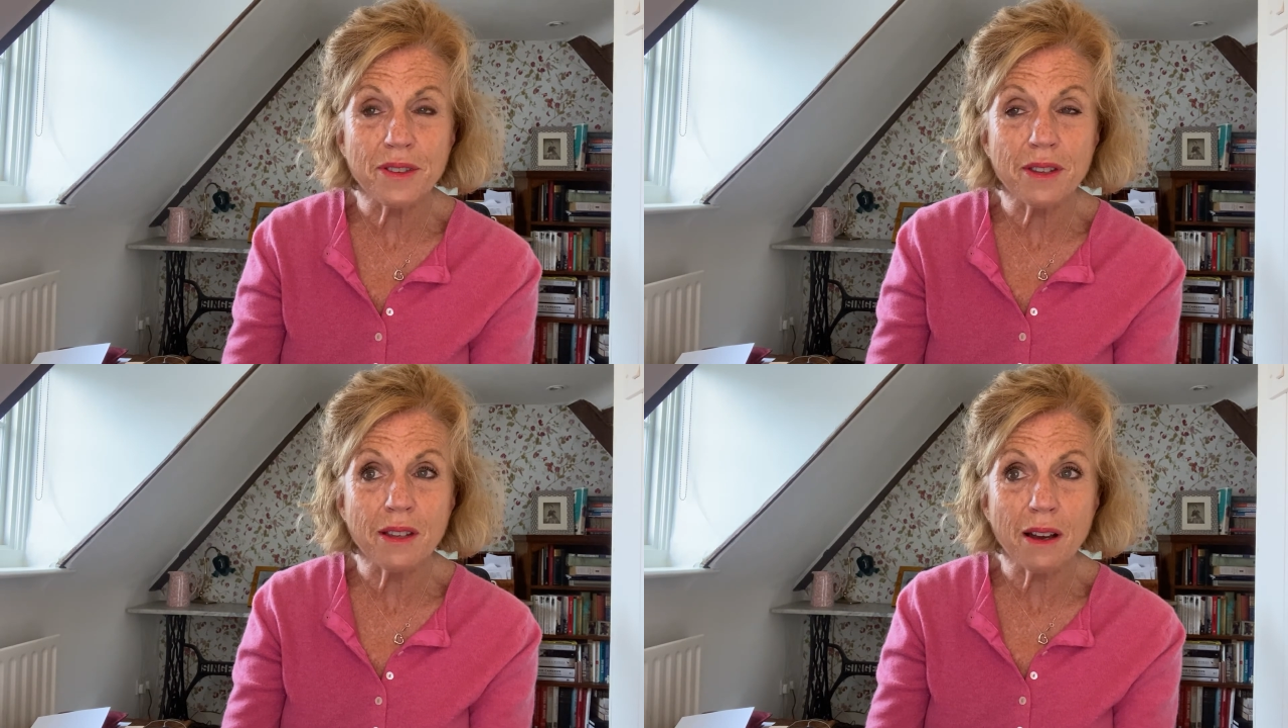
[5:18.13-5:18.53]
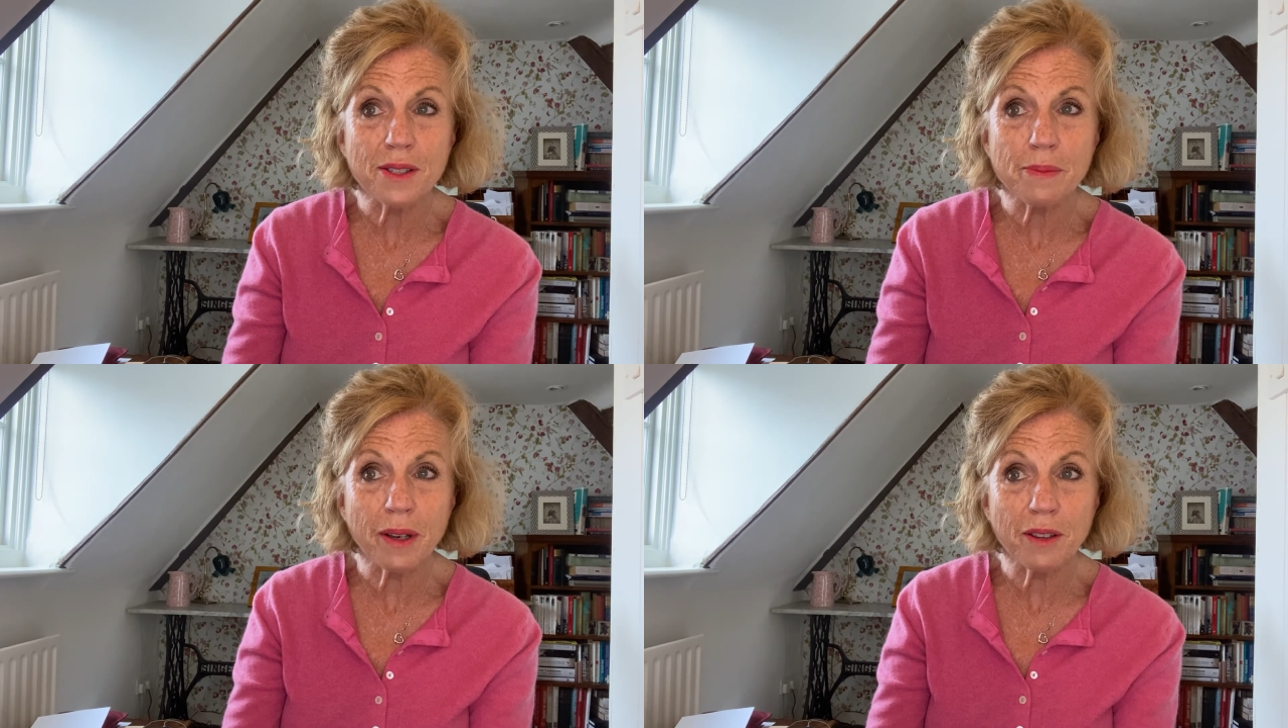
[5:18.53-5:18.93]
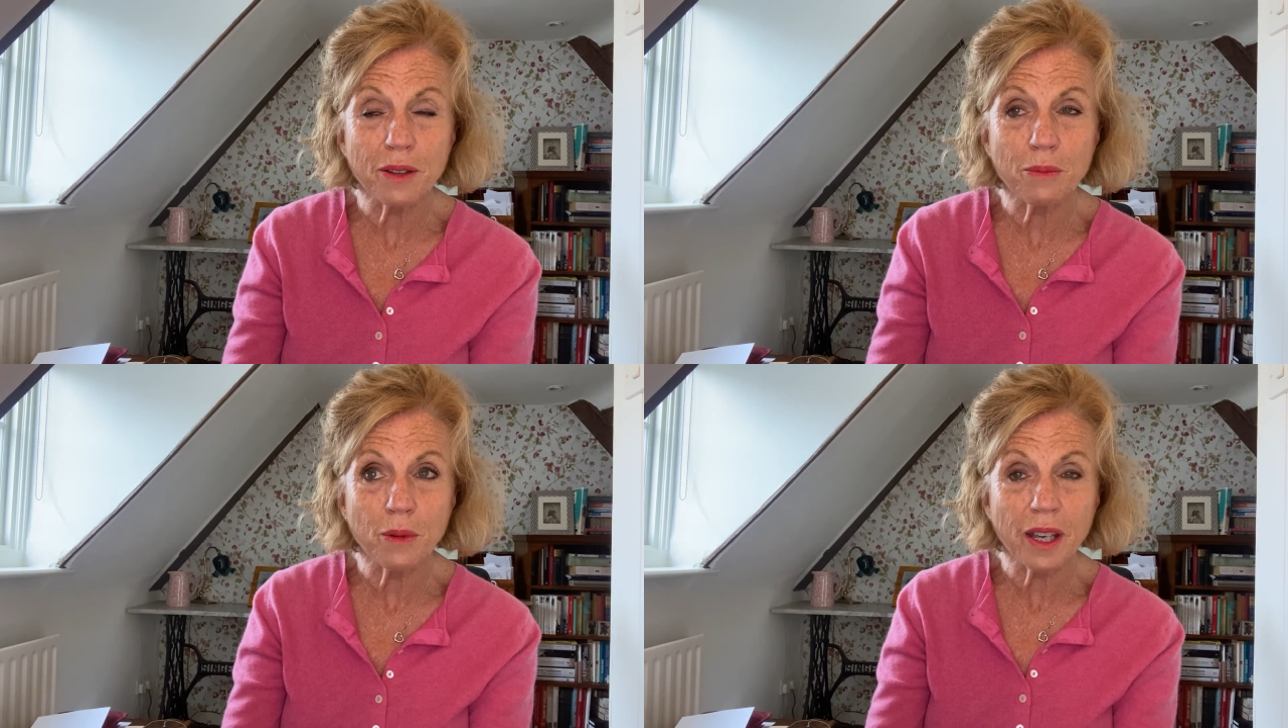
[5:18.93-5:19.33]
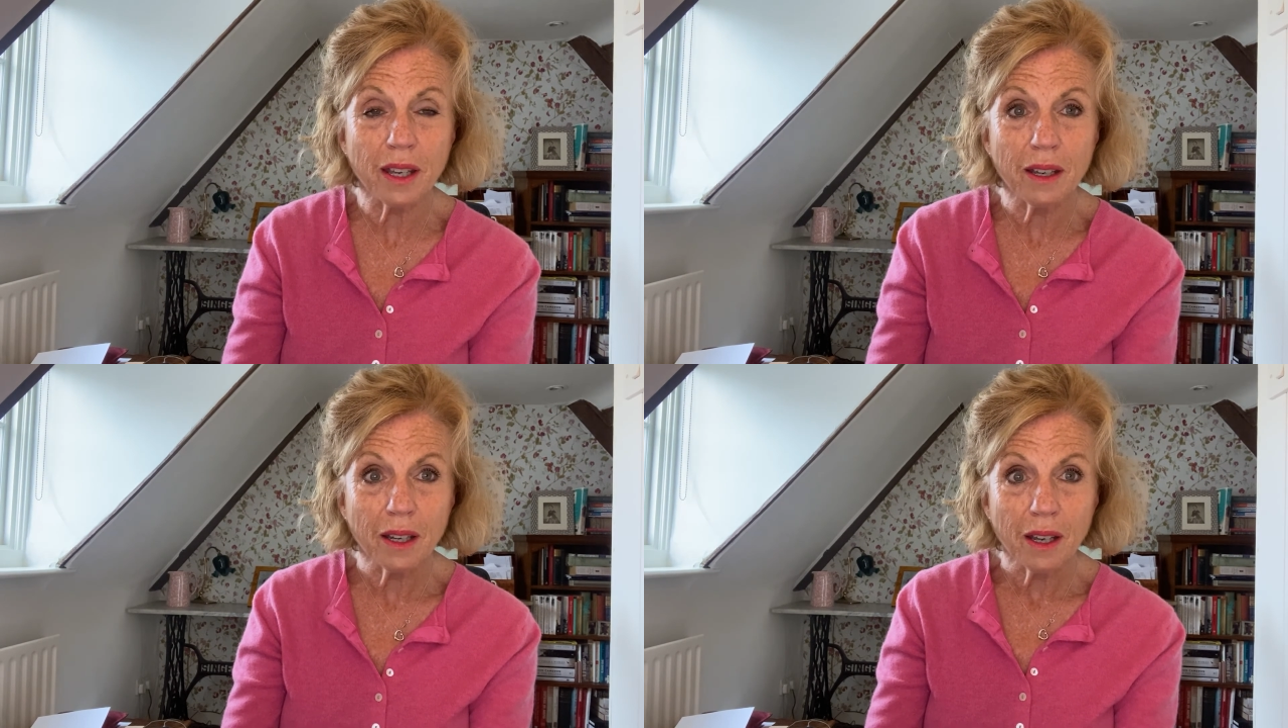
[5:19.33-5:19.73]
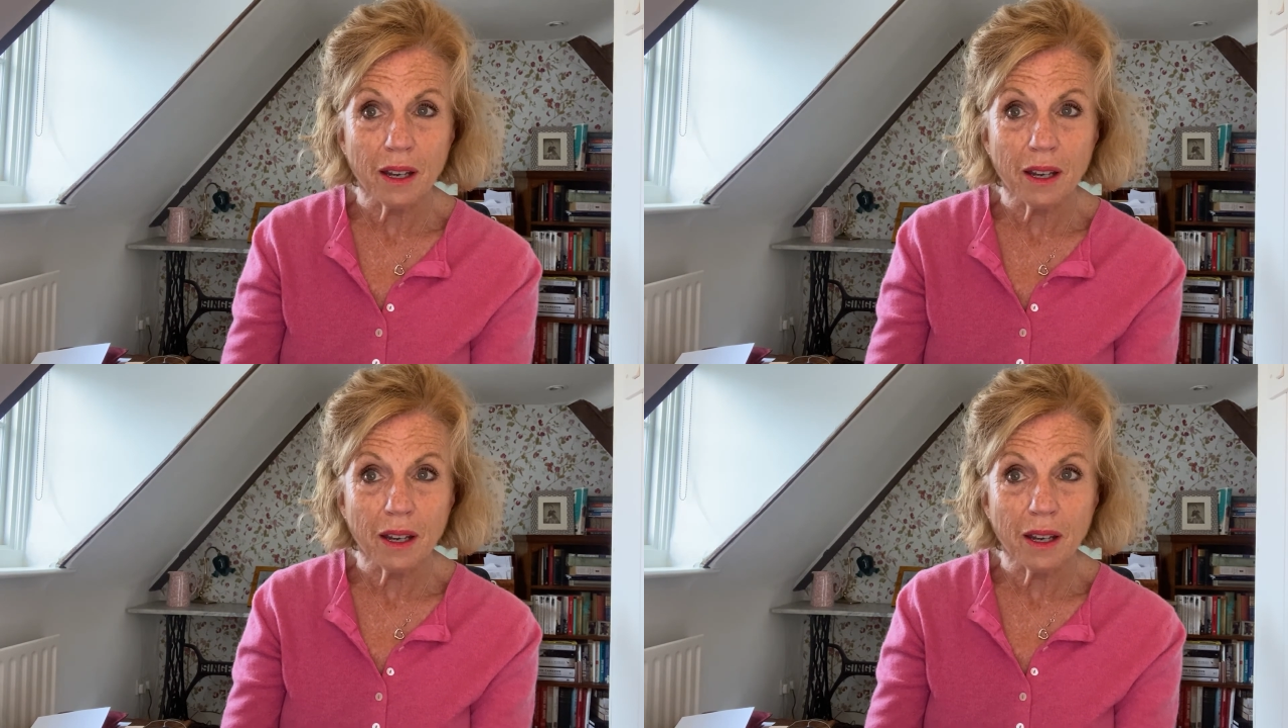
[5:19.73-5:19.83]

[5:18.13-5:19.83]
last month we